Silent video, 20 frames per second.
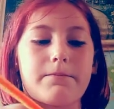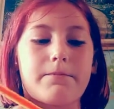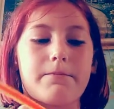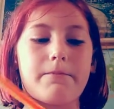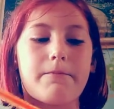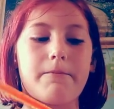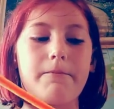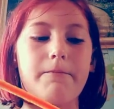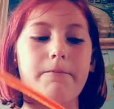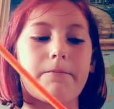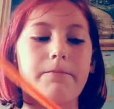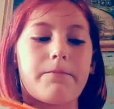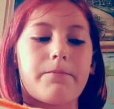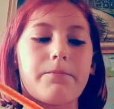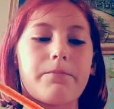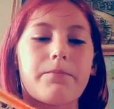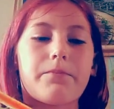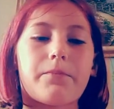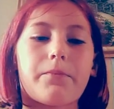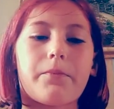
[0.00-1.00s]

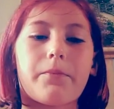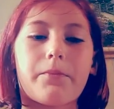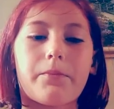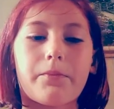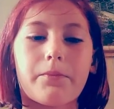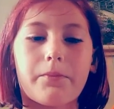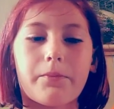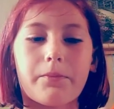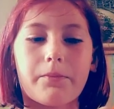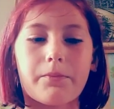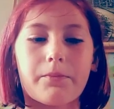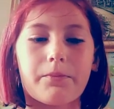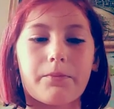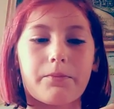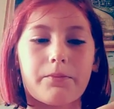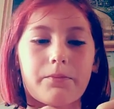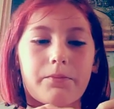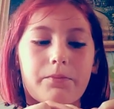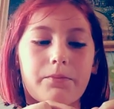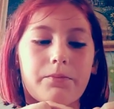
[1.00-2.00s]

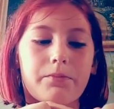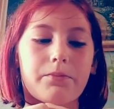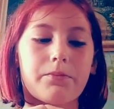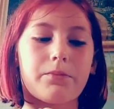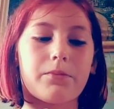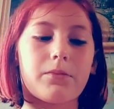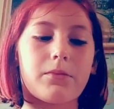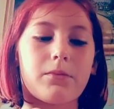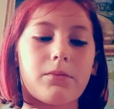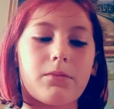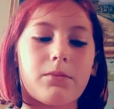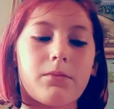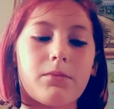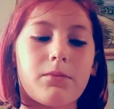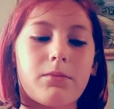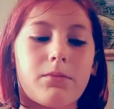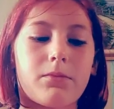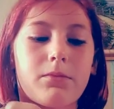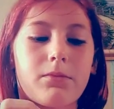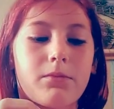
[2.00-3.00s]

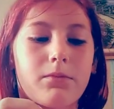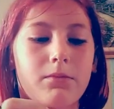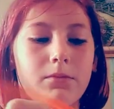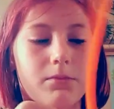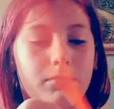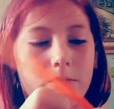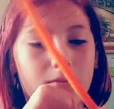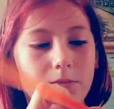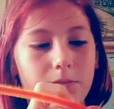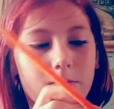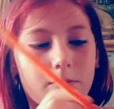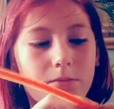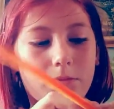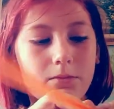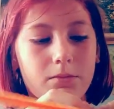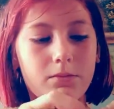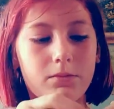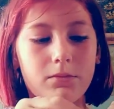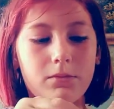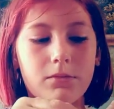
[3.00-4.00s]

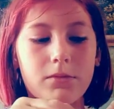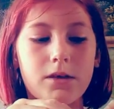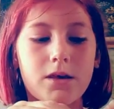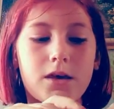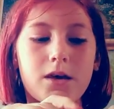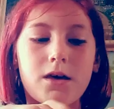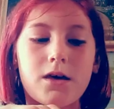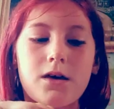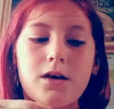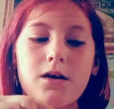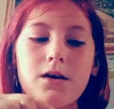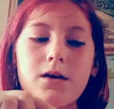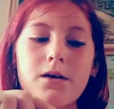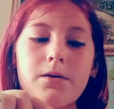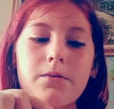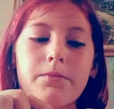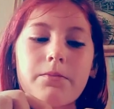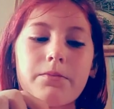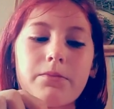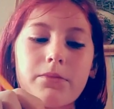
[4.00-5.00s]

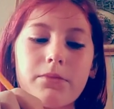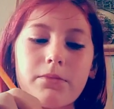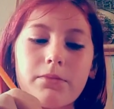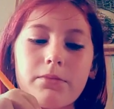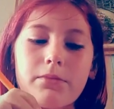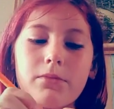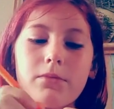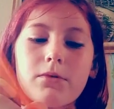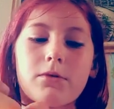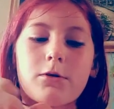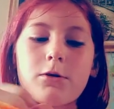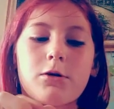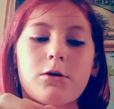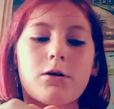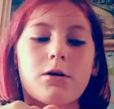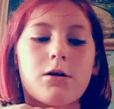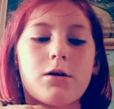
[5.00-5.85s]
No one is speaking in this clip.